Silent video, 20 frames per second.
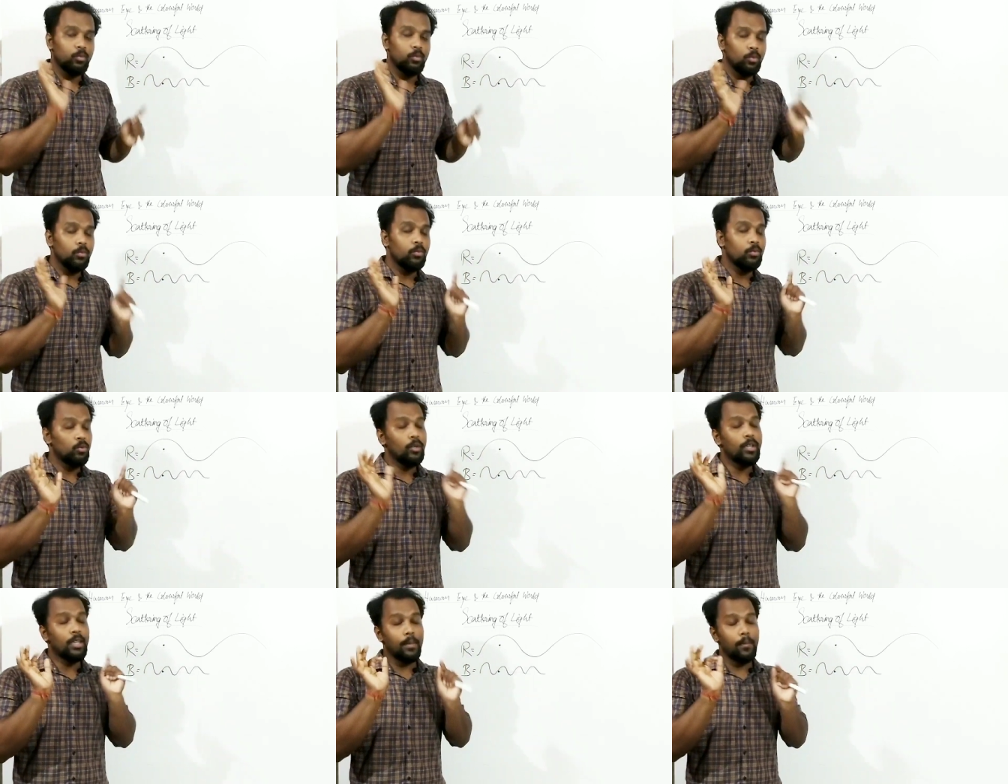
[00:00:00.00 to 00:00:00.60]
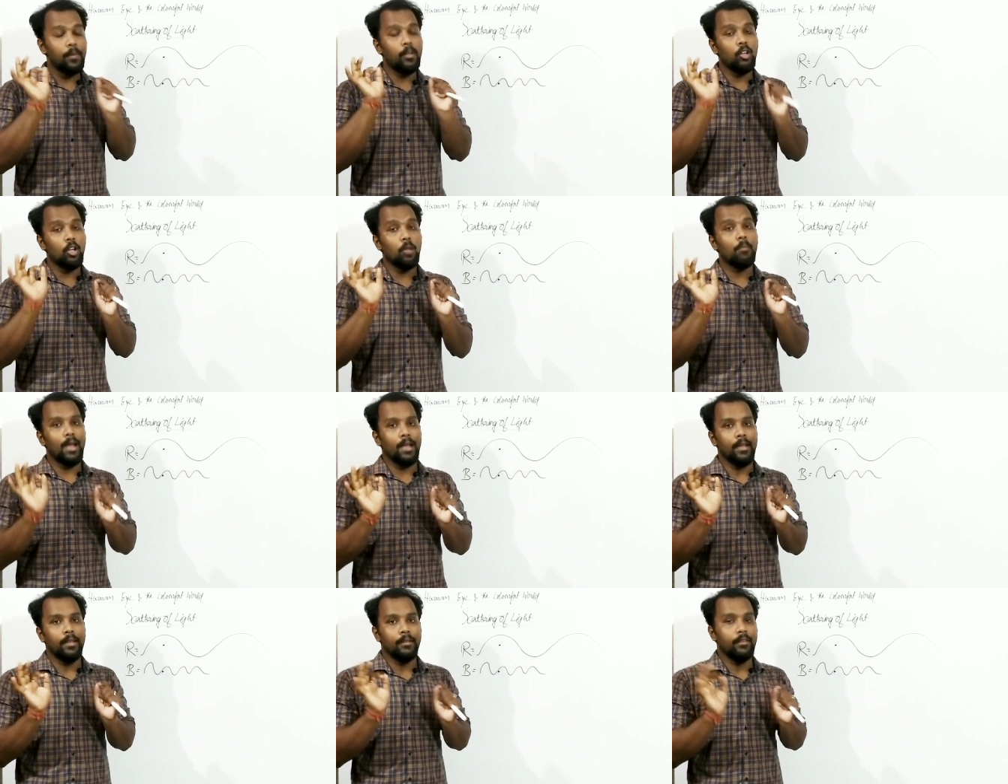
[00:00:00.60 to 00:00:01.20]
Do keep it in your
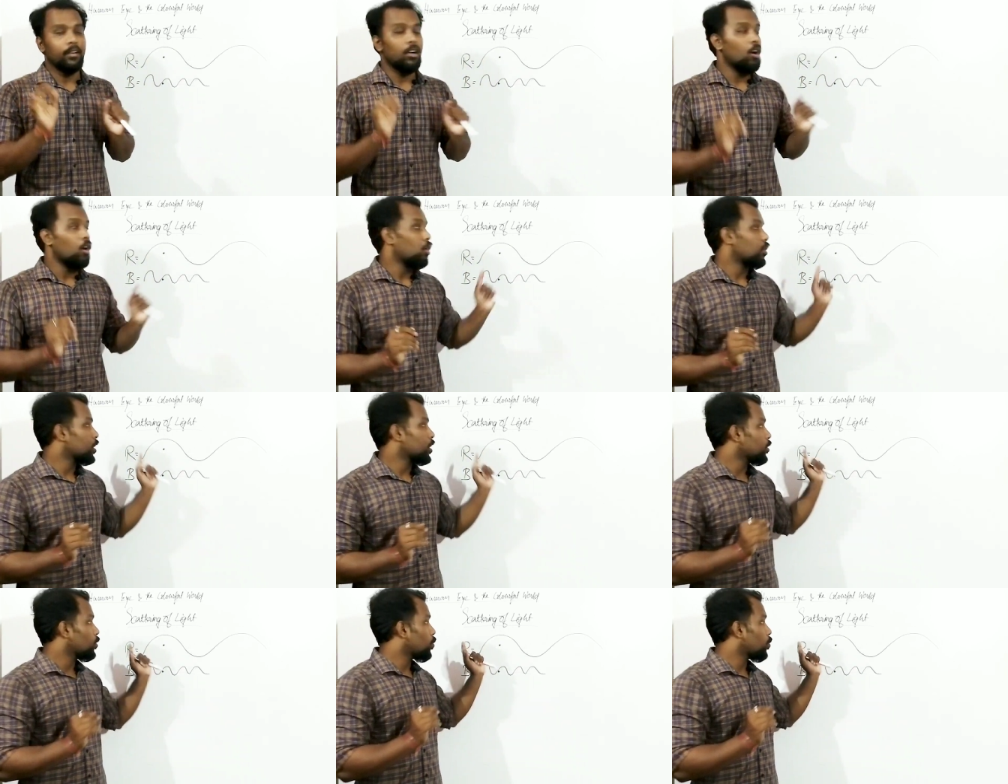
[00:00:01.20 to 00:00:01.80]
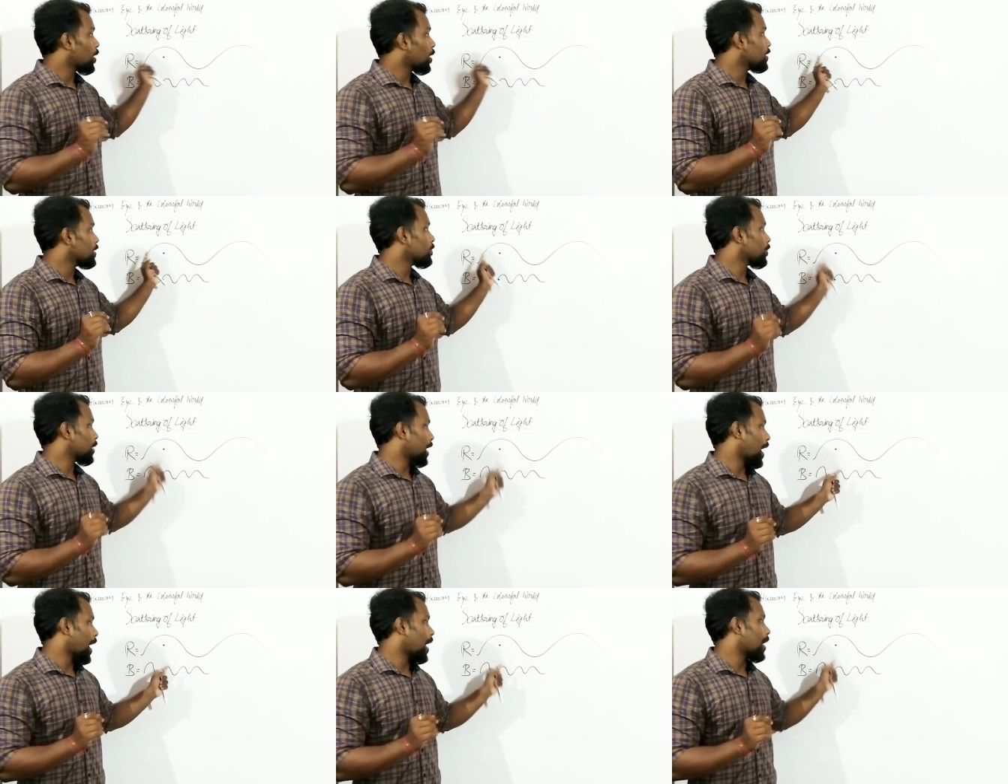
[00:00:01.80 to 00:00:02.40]
mind. Only one.
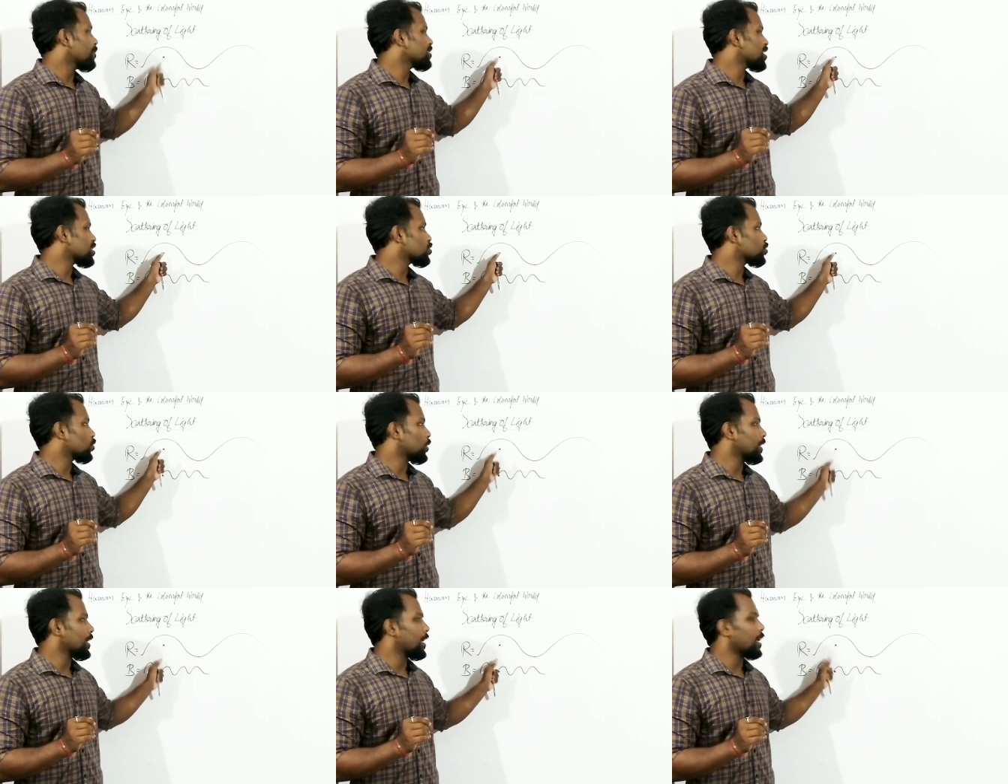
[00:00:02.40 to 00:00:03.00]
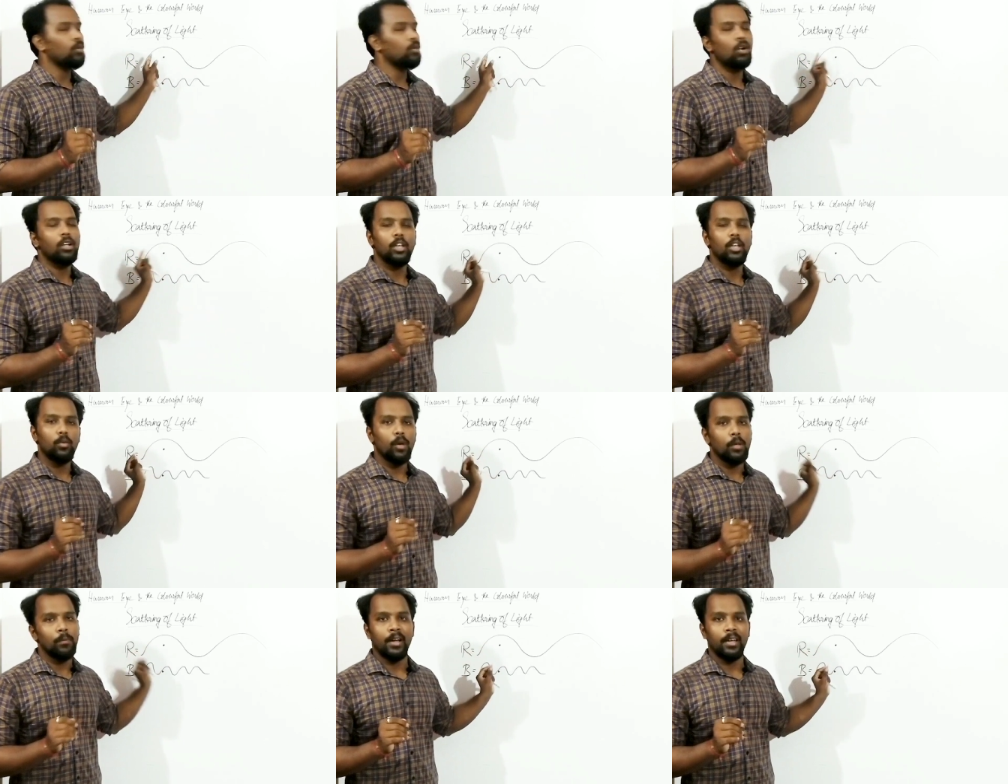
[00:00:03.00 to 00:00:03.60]
I am just showing here only
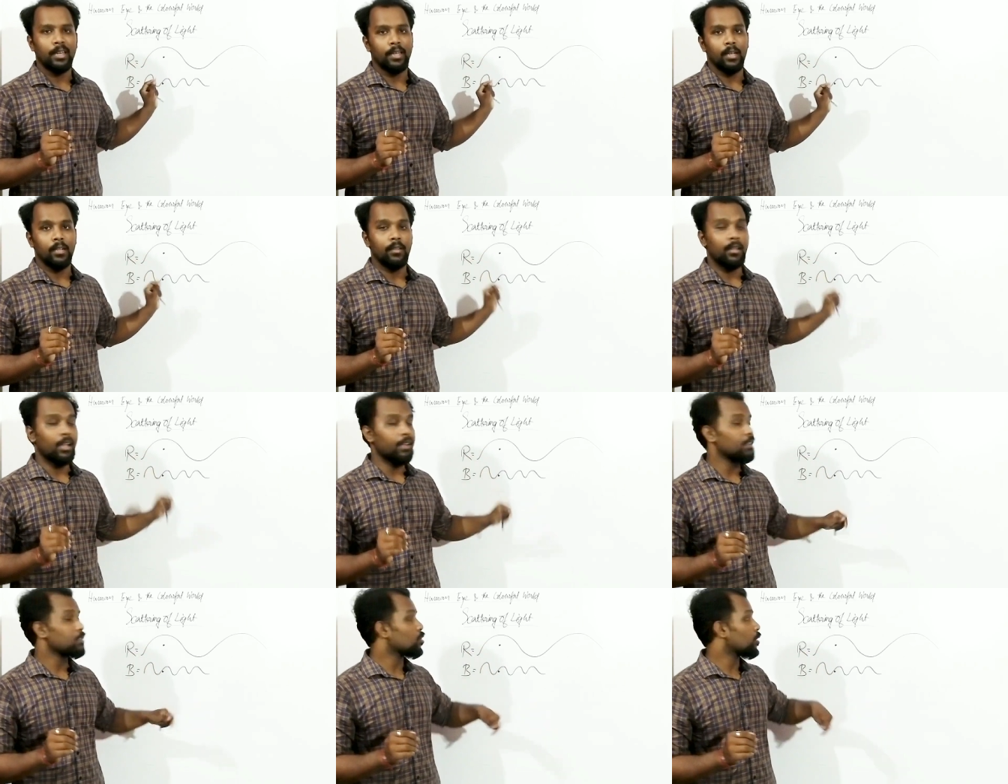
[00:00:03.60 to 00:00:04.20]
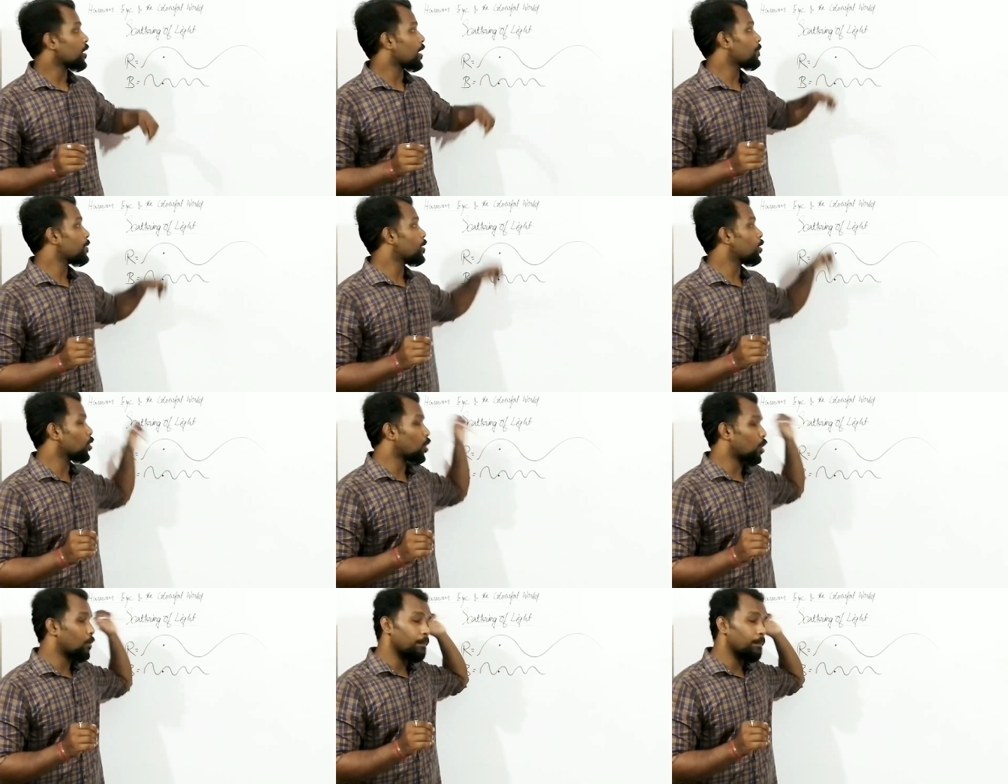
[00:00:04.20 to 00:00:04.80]
one particle. That is, there
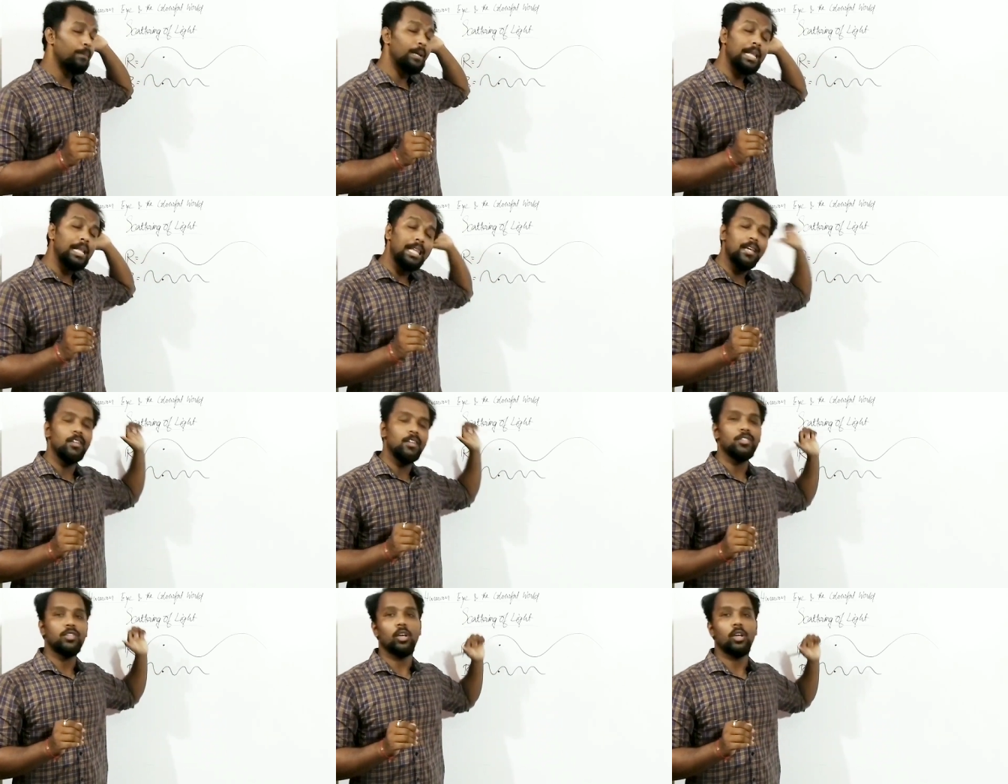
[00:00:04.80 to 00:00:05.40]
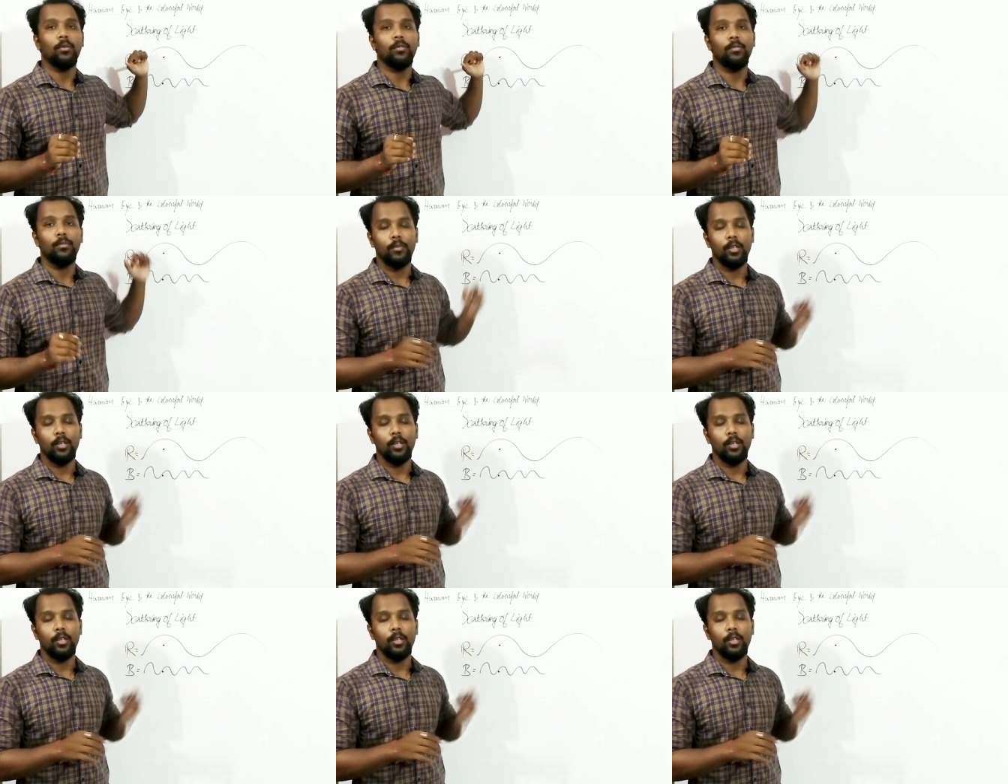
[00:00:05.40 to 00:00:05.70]
will be billions of.